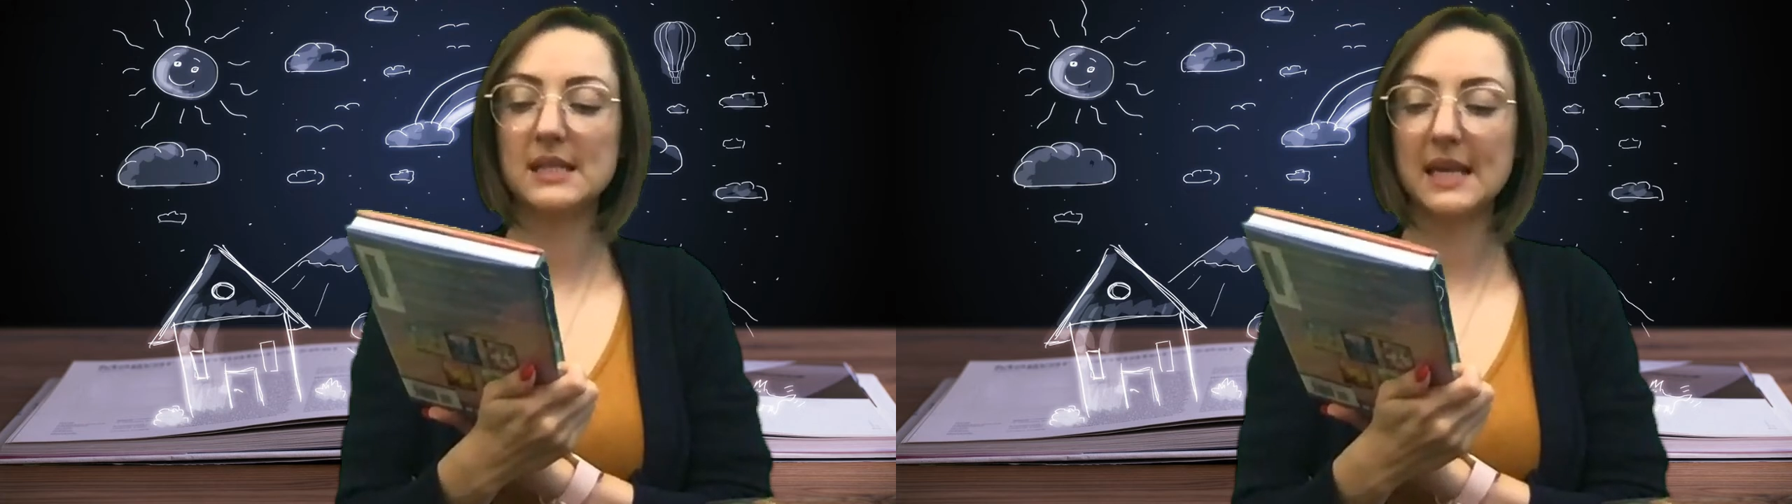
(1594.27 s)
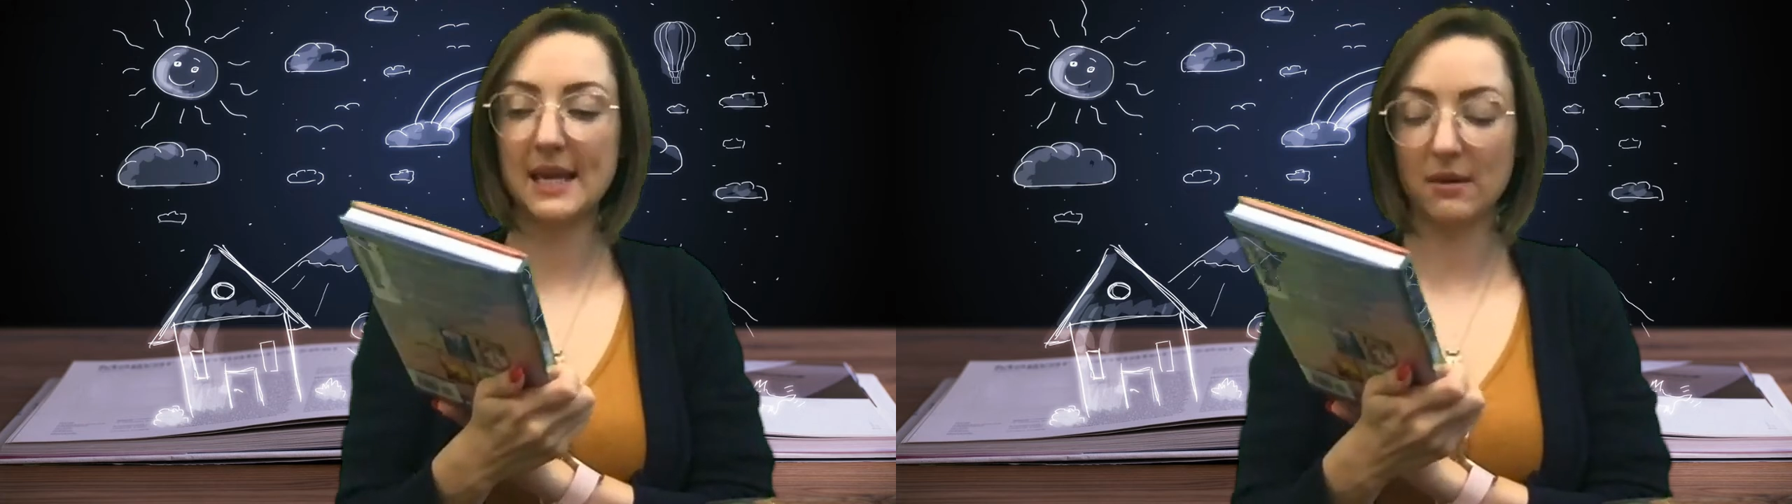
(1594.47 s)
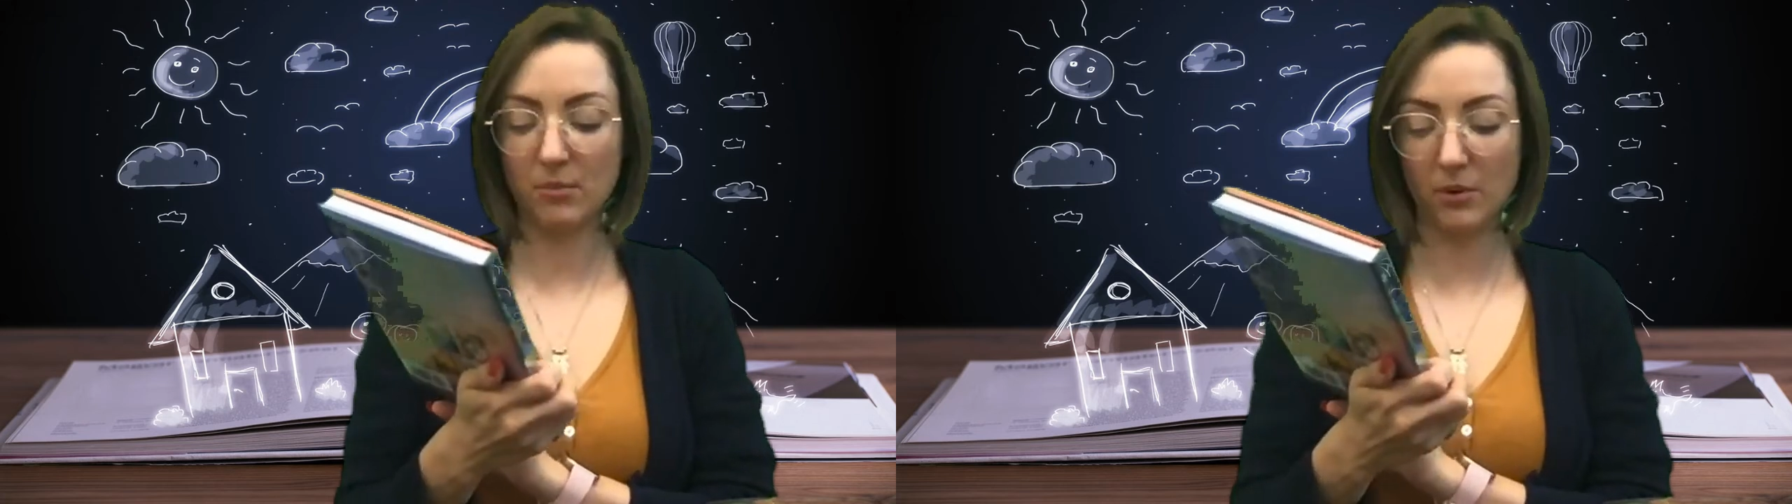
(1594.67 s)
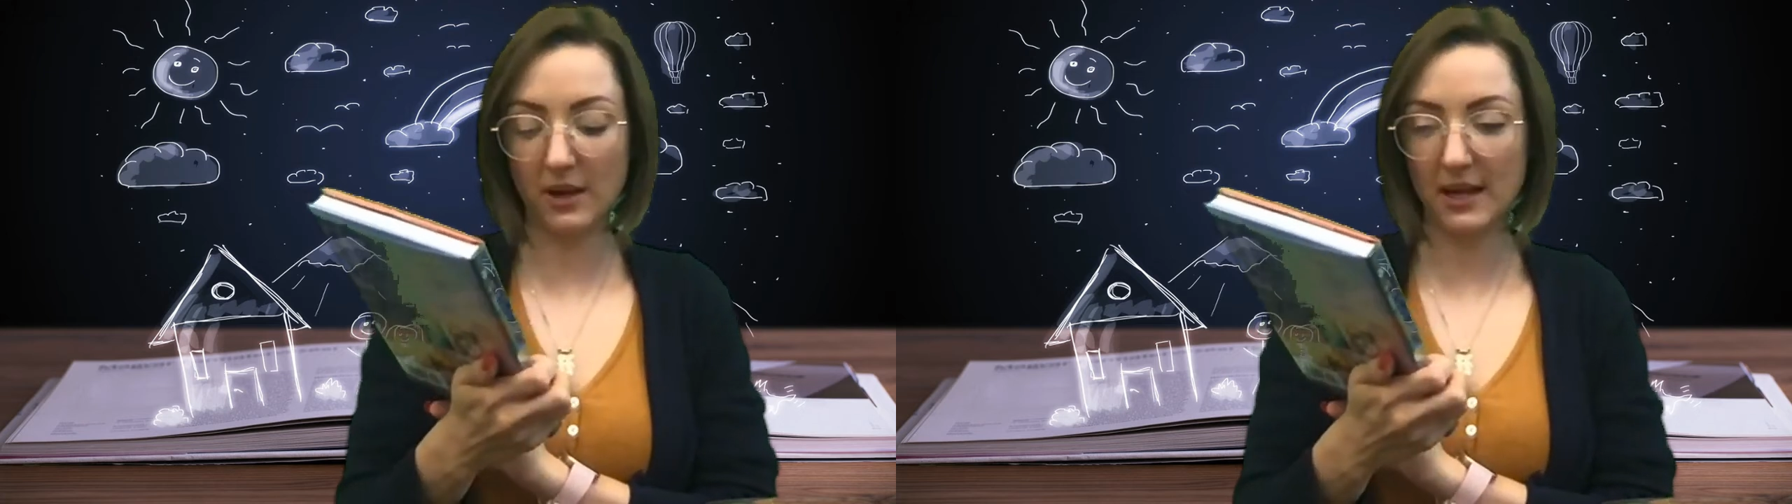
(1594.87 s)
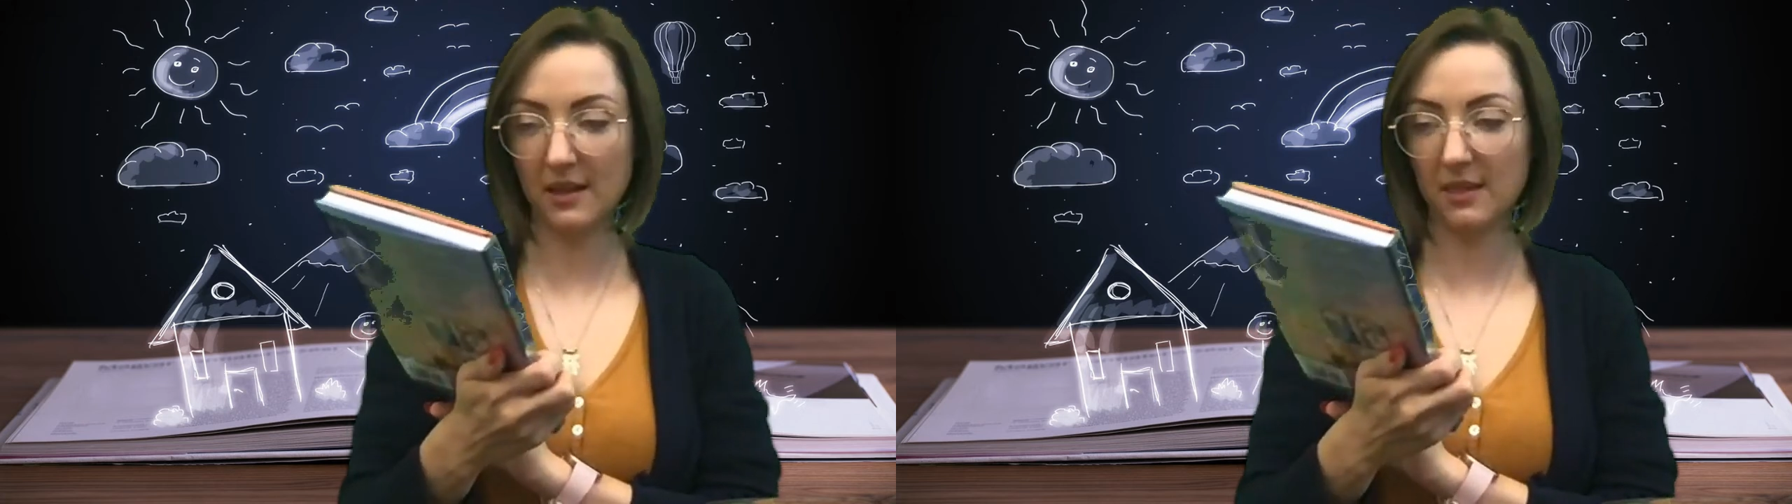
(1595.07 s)
The
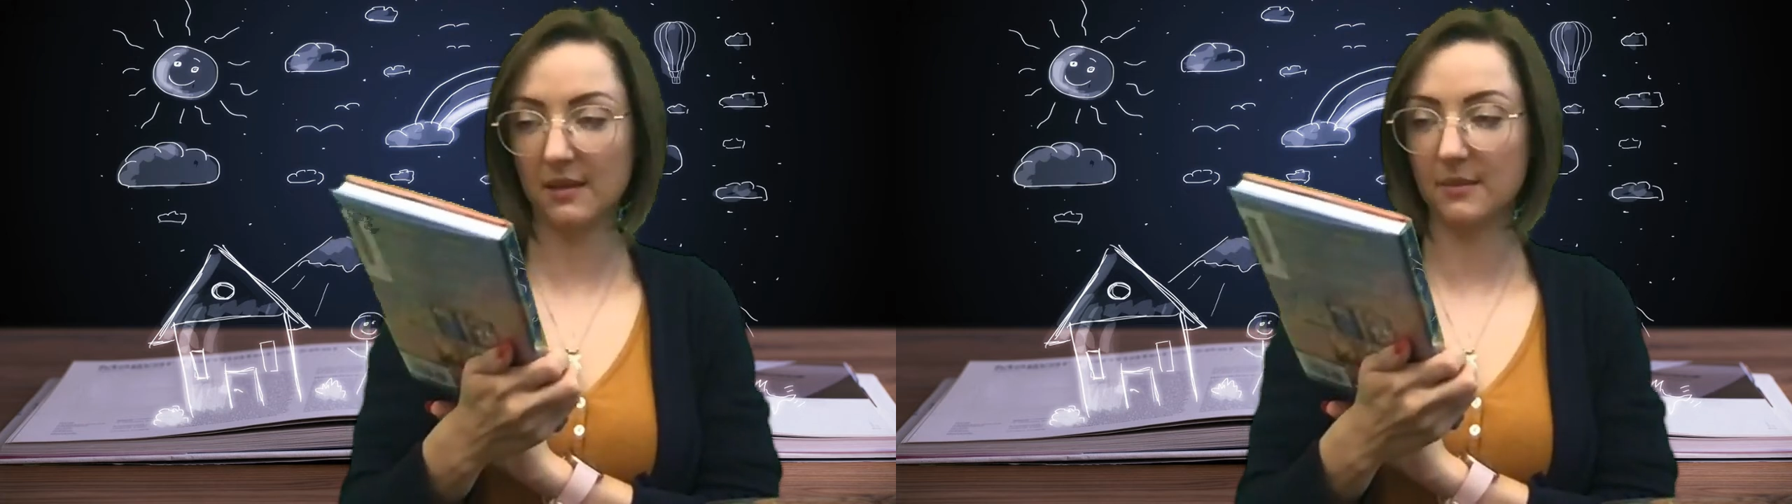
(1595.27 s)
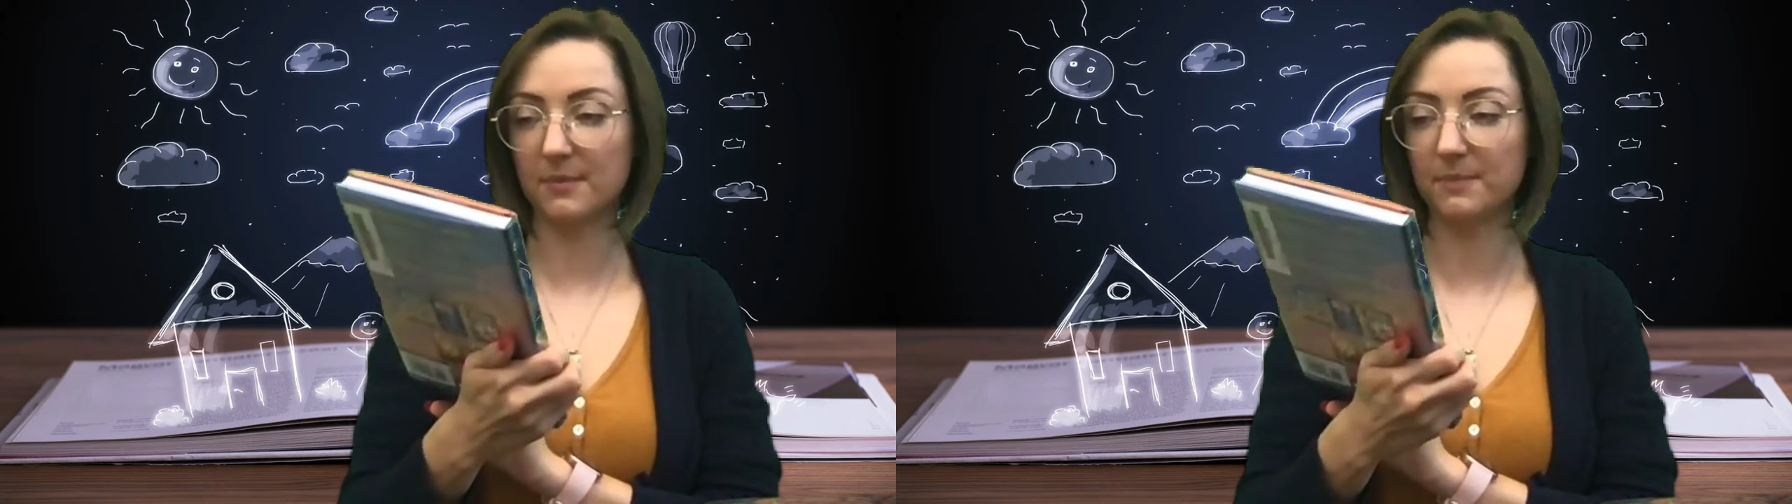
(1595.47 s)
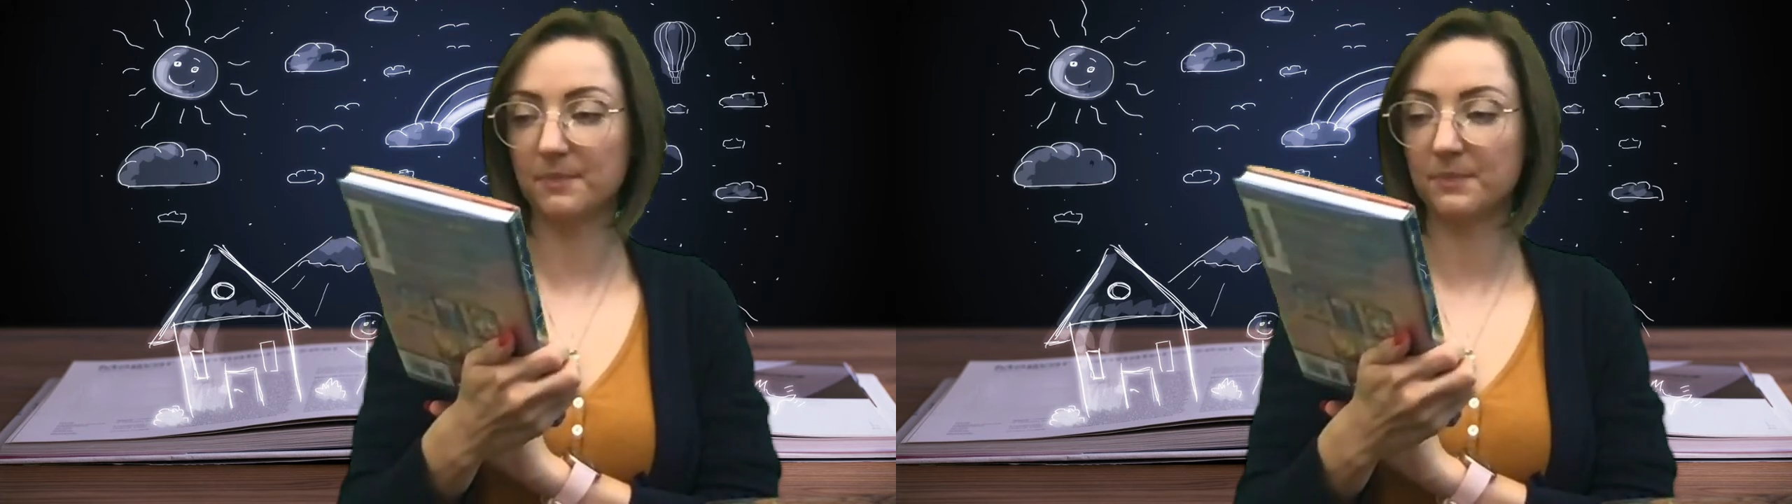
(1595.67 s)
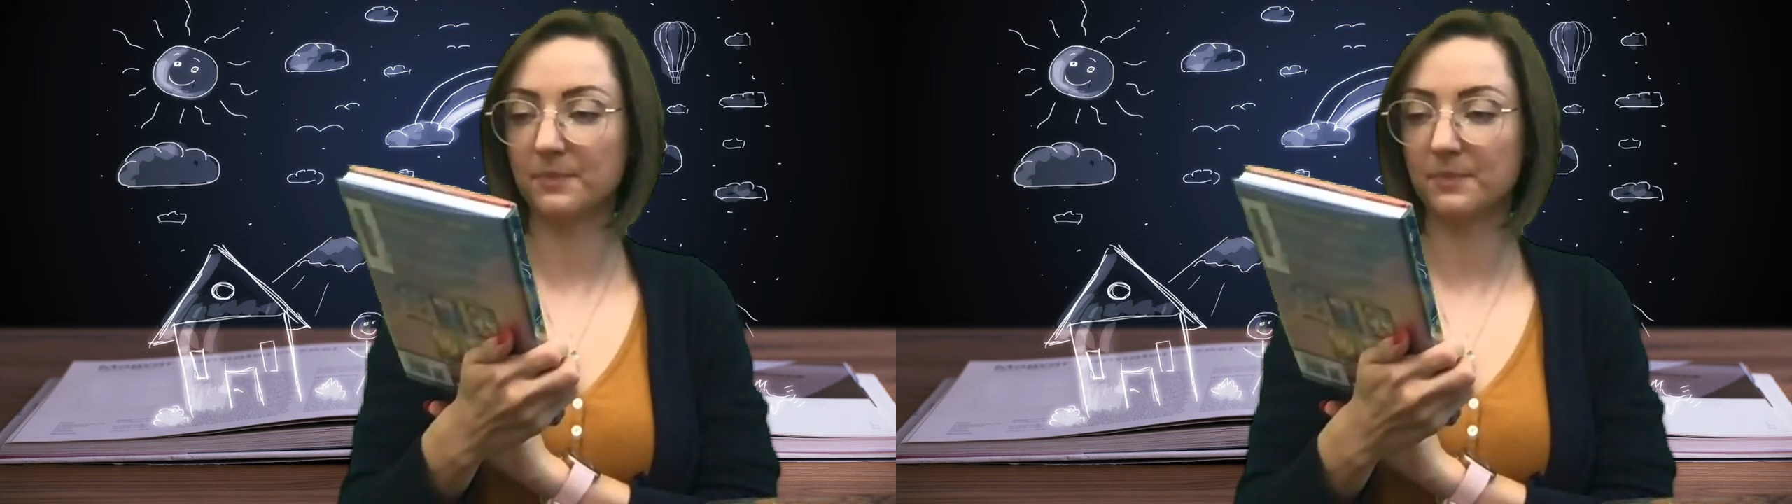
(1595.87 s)
Amber Anthem.